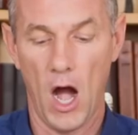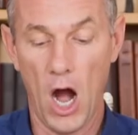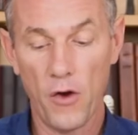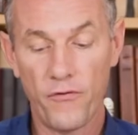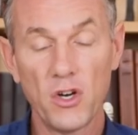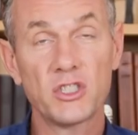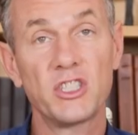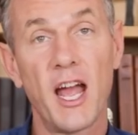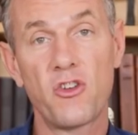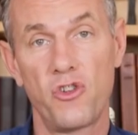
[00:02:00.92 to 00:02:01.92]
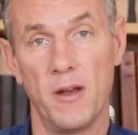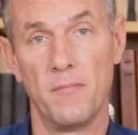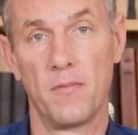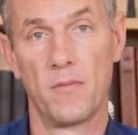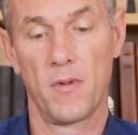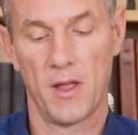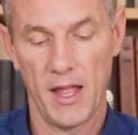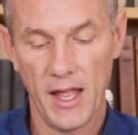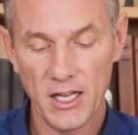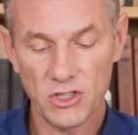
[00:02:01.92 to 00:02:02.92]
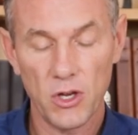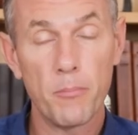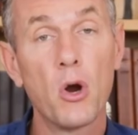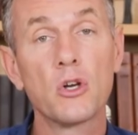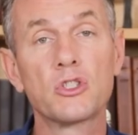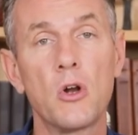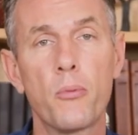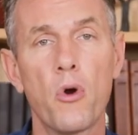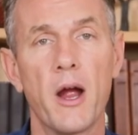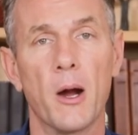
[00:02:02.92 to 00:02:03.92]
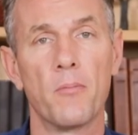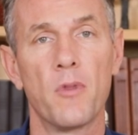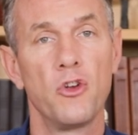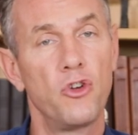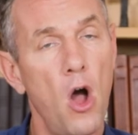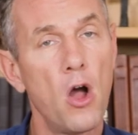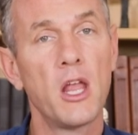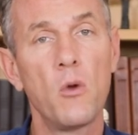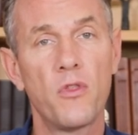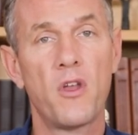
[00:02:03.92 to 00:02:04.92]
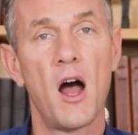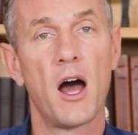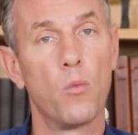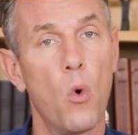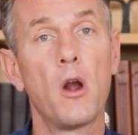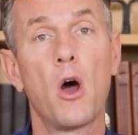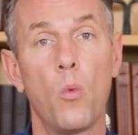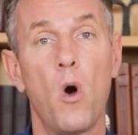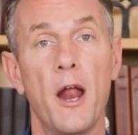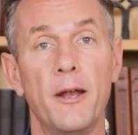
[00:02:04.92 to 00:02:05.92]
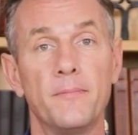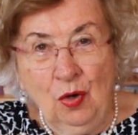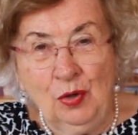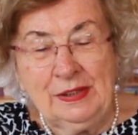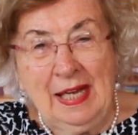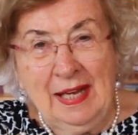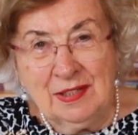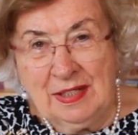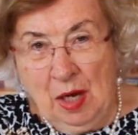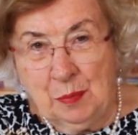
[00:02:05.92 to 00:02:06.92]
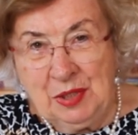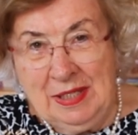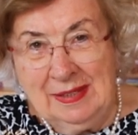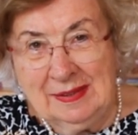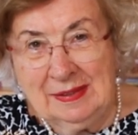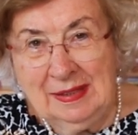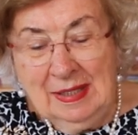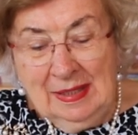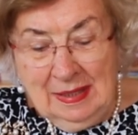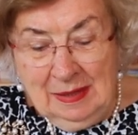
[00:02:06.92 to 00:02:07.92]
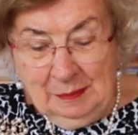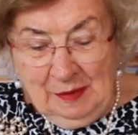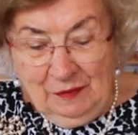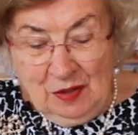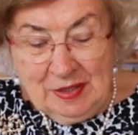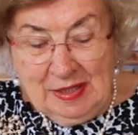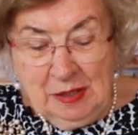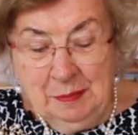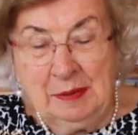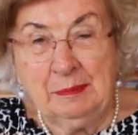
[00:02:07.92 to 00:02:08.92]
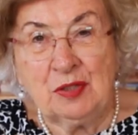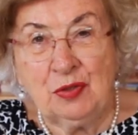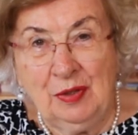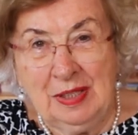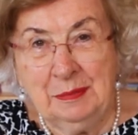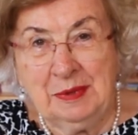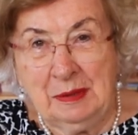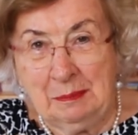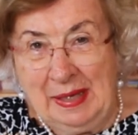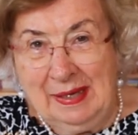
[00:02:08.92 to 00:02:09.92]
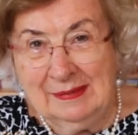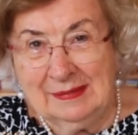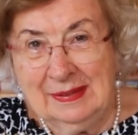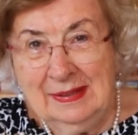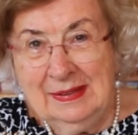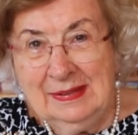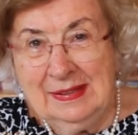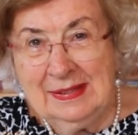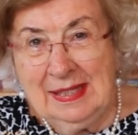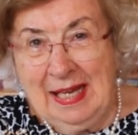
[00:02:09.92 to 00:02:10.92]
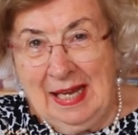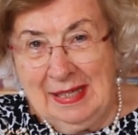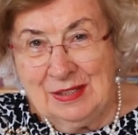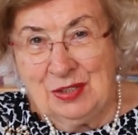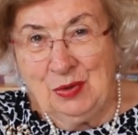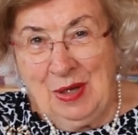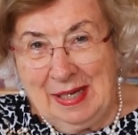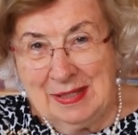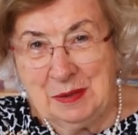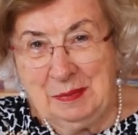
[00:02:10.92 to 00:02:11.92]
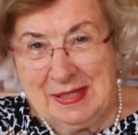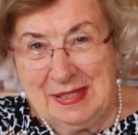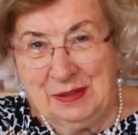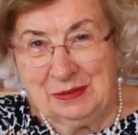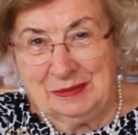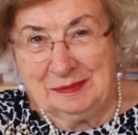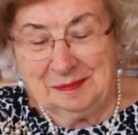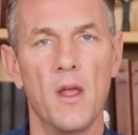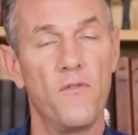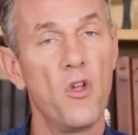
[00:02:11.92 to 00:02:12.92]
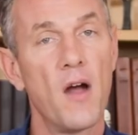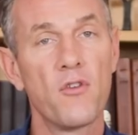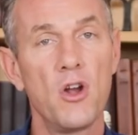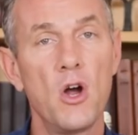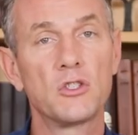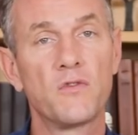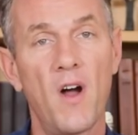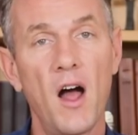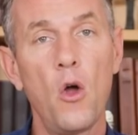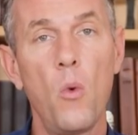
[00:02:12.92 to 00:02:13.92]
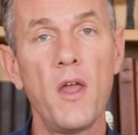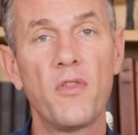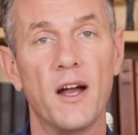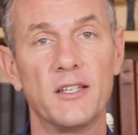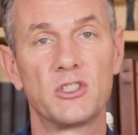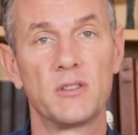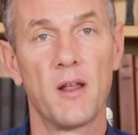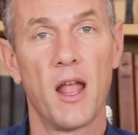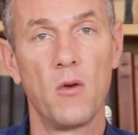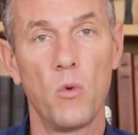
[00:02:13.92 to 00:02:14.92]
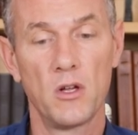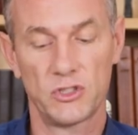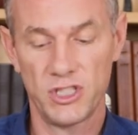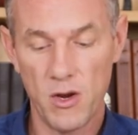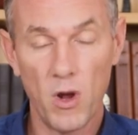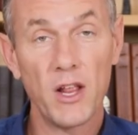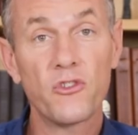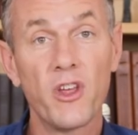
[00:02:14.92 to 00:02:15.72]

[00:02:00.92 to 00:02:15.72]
Our first section is personal prayer. Talking with God one-on-one. Und der erste Abschnitt befasst sich mit persönlichem Gebet, diese 1:1 Beziehung. If you have your notes, follow with us and we'll see what it